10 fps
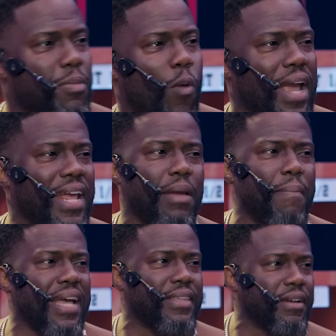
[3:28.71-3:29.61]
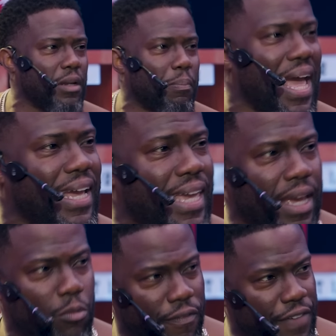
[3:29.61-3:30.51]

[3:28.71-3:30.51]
I keep a white hand back there and a black hand.